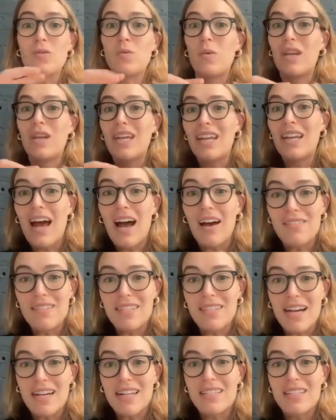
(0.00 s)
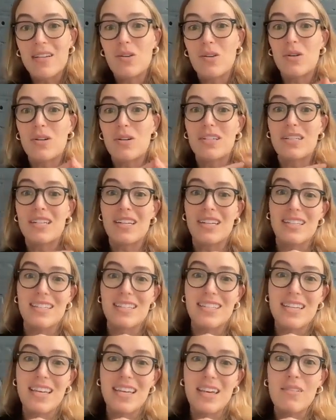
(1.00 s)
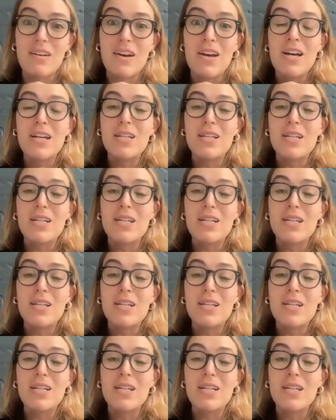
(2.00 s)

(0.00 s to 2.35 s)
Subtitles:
We need to have sex in order to conceive.